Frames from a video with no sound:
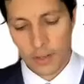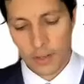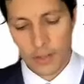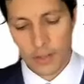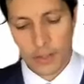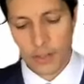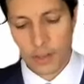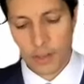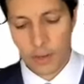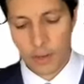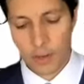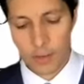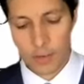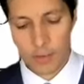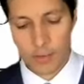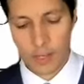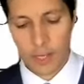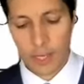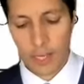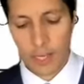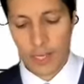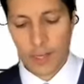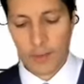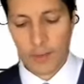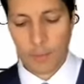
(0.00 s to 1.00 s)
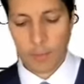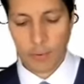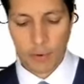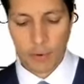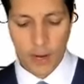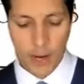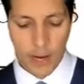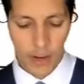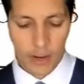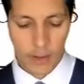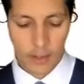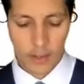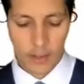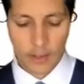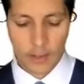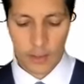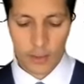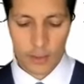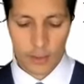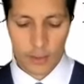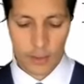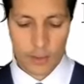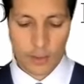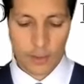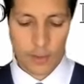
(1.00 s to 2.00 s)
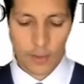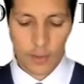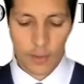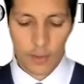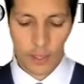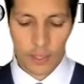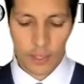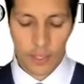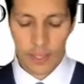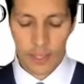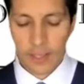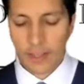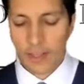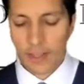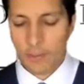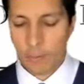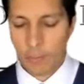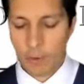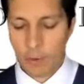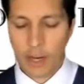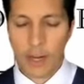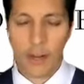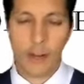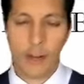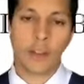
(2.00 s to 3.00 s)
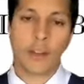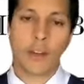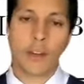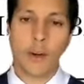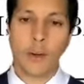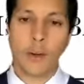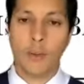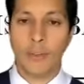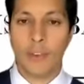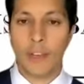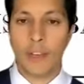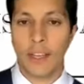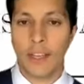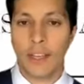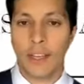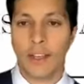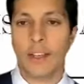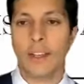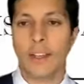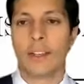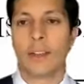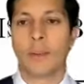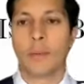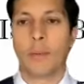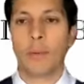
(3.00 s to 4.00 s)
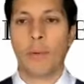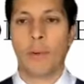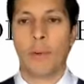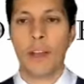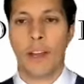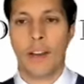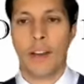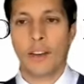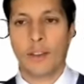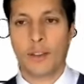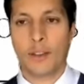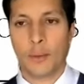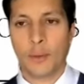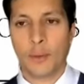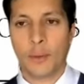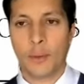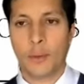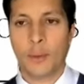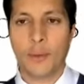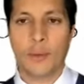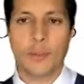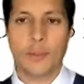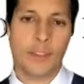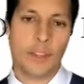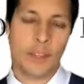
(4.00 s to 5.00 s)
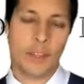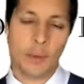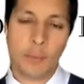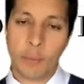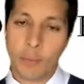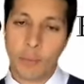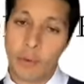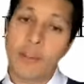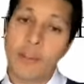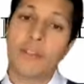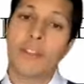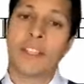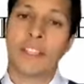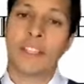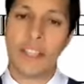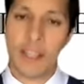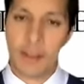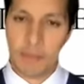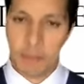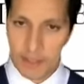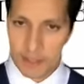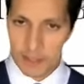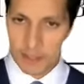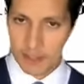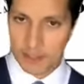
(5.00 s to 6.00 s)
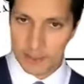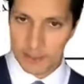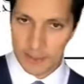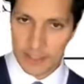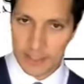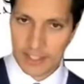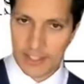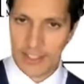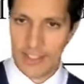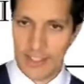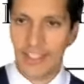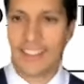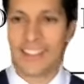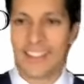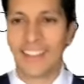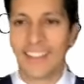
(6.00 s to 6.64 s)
So prior to COVID, prior to the previous administration,